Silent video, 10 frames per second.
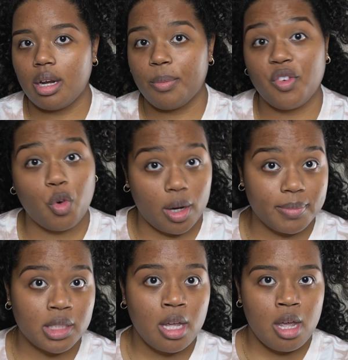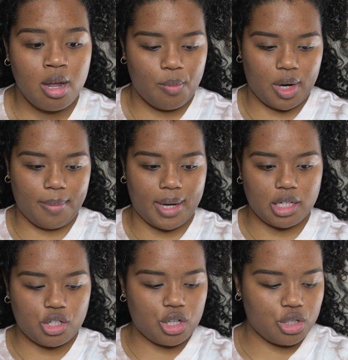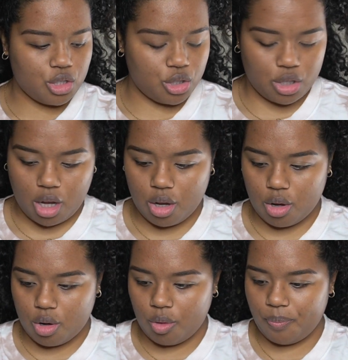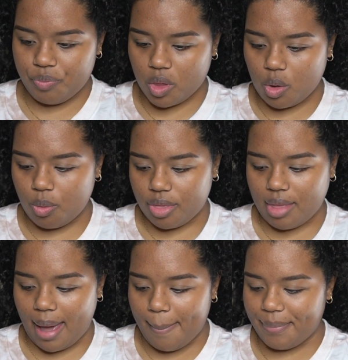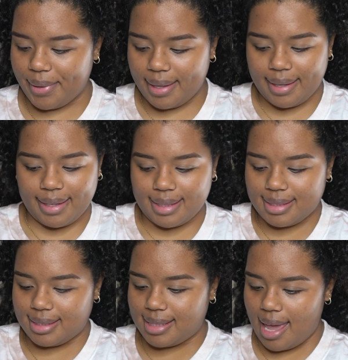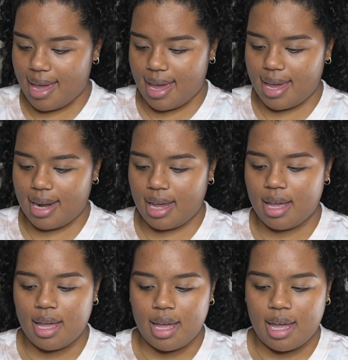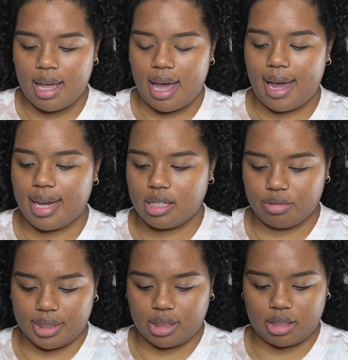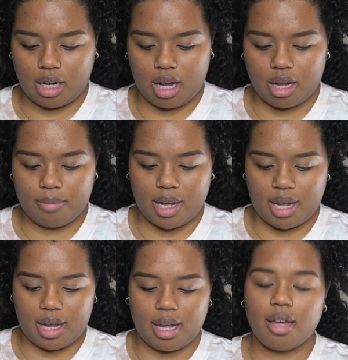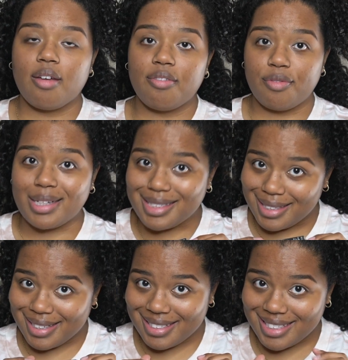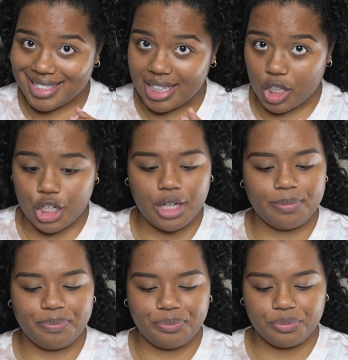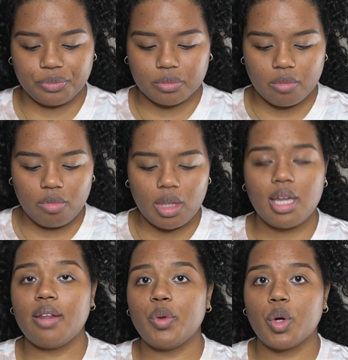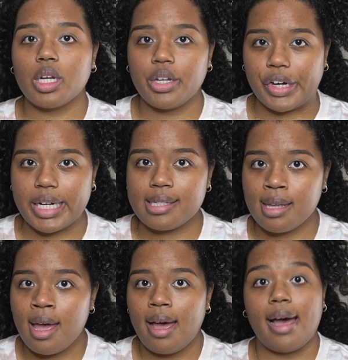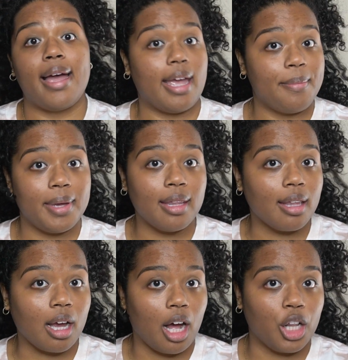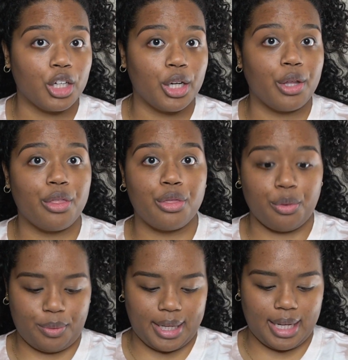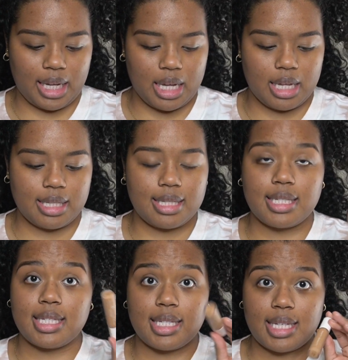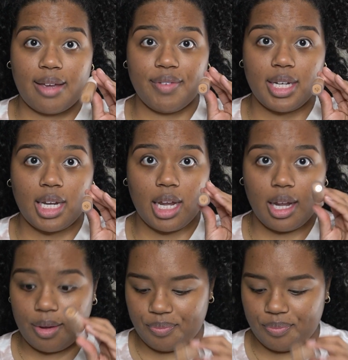performs pretty much. So with that being said, I had to restock my Fenty concealer. And if you are curious, I am in the color 370.